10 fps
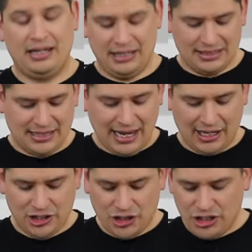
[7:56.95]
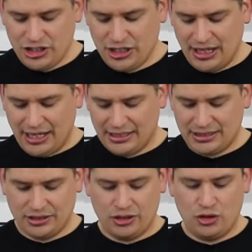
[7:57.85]
that
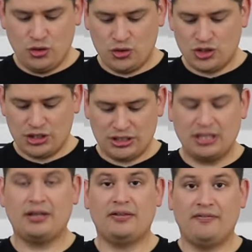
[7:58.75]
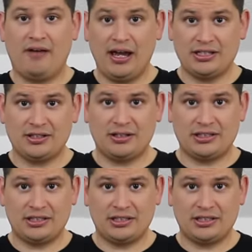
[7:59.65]
GCS uses the Viaton